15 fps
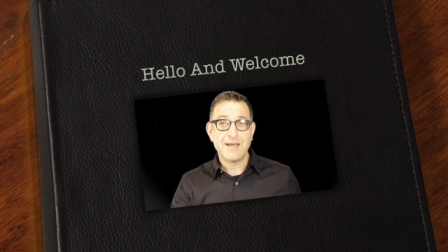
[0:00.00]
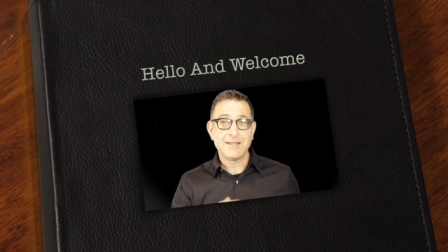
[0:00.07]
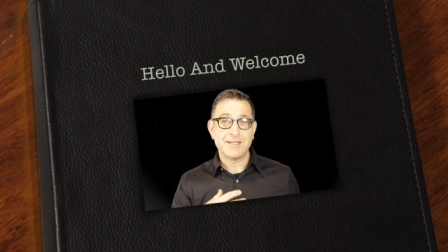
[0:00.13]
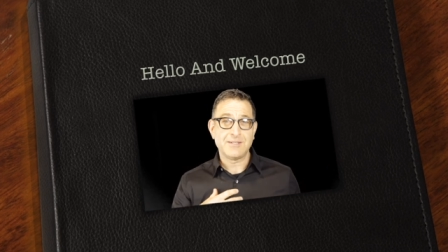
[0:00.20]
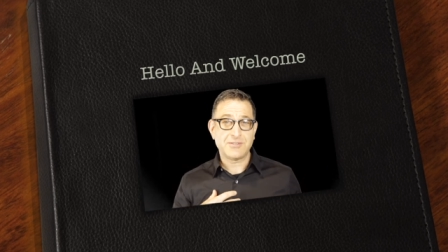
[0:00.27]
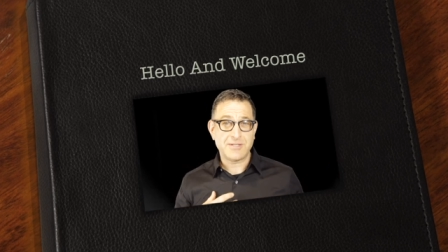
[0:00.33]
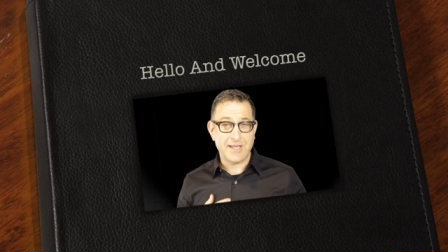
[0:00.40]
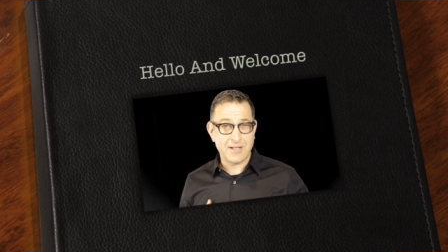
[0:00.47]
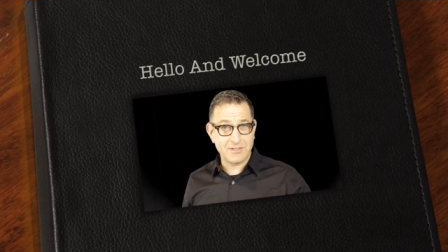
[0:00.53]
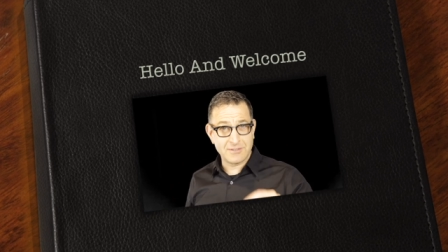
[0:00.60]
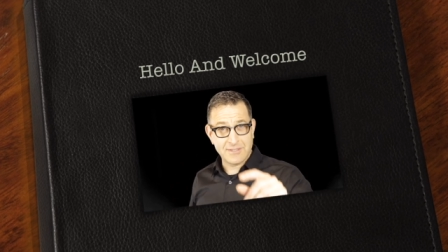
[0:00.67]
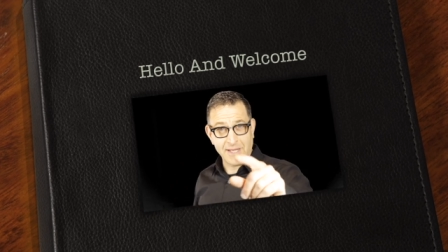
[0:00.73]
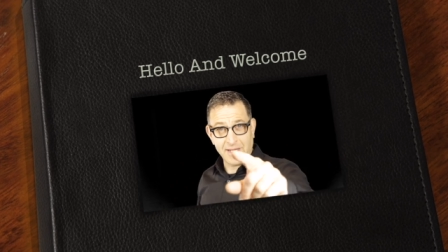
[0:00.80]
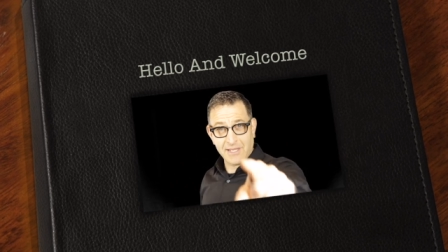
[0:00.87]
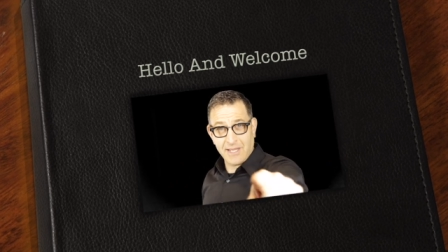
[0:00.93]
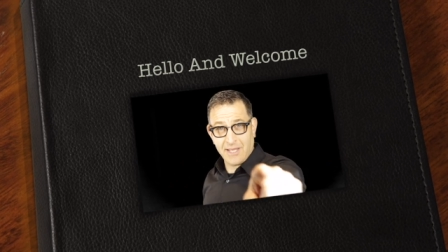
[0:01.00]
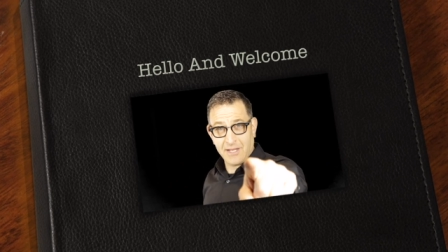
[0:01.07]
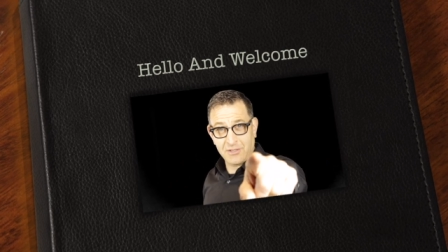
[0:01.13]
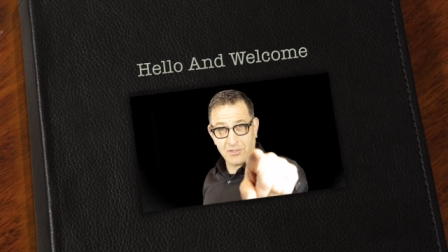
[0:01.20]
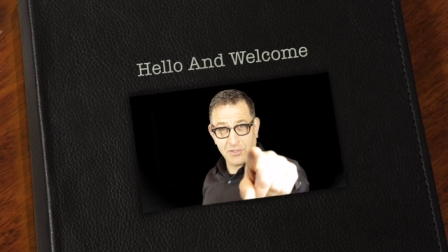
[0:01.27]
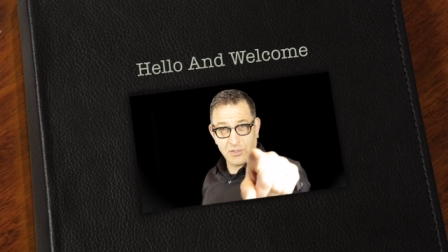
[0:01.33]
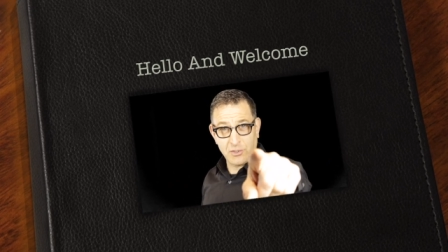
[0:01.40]
This channel is
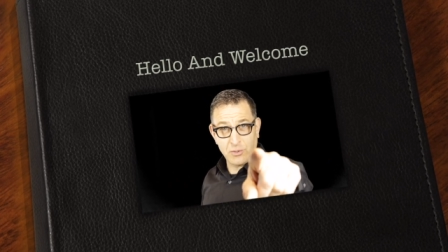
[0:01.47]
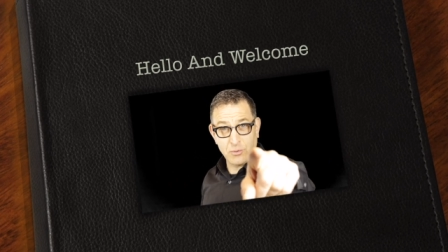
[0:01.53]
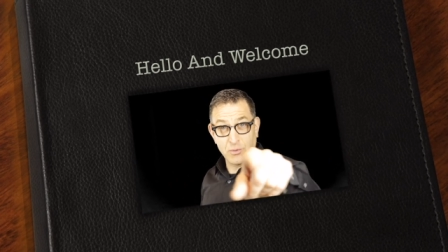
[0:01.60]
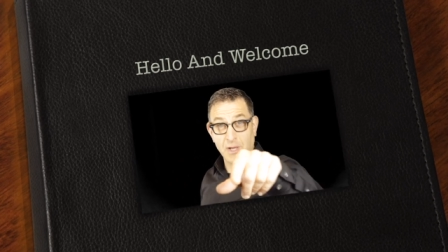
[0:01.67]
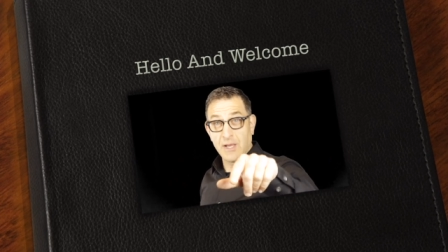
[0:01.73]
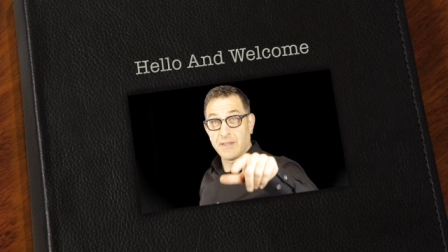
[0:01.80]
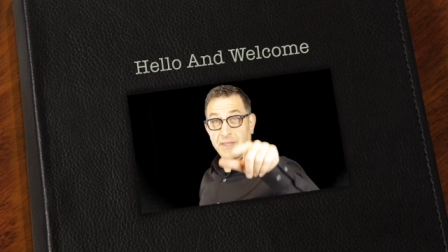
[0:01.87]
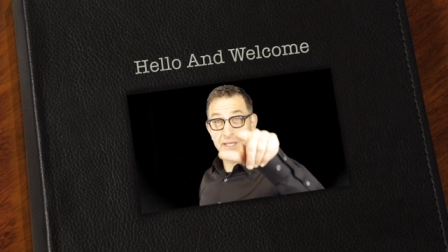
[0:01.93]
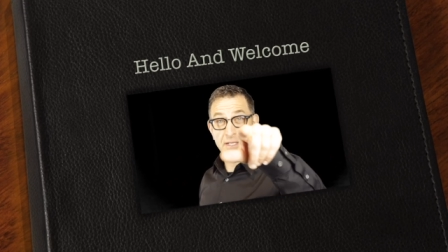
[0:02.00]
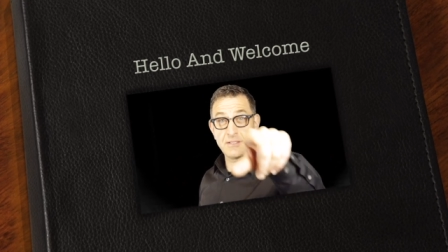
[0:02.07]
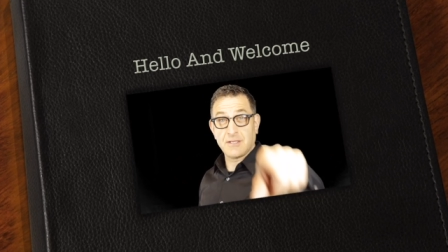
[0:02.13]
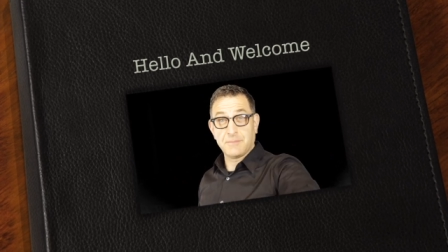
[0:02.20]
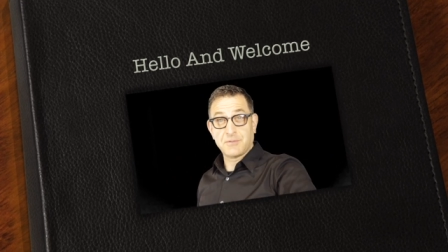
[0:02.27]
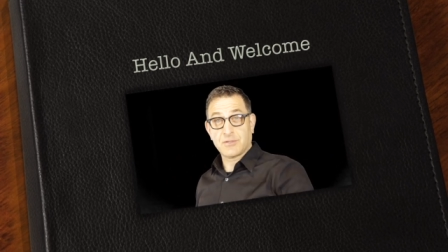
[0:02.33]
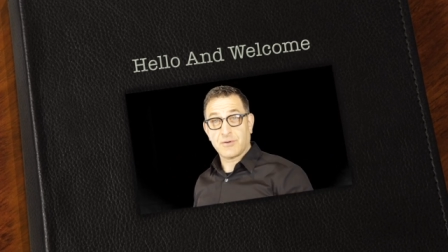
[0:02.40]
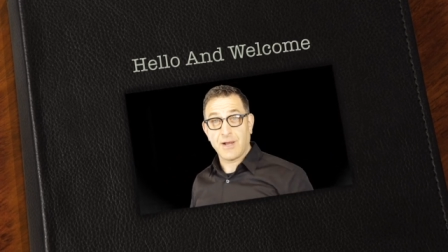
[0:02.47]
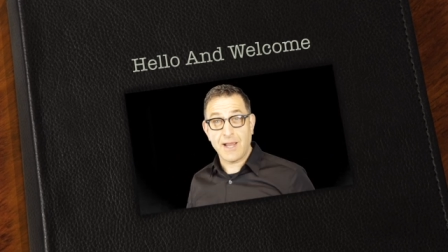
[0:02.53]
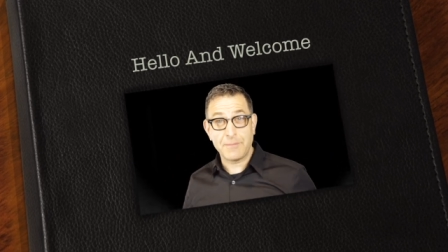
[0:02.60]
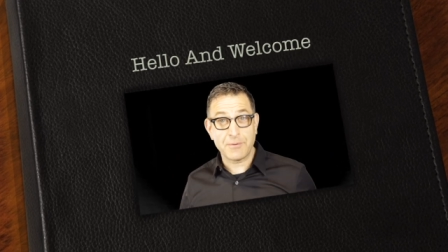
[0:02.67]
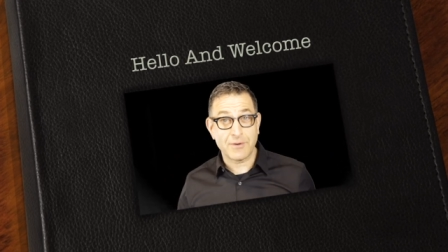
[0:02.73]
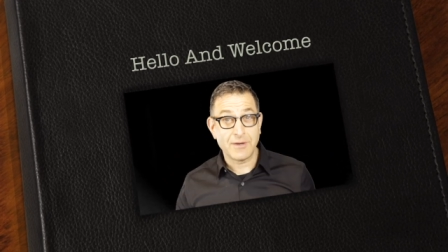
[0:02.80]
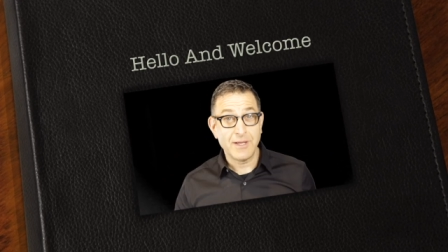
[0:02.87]
dedicated to you, the
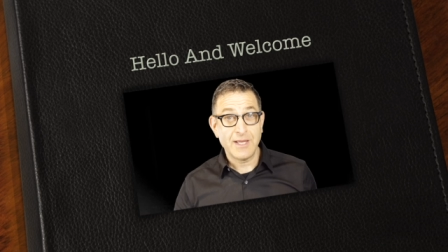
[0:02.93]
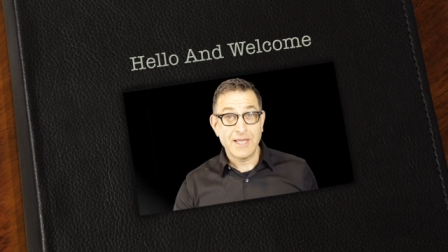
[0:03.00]
subscriber.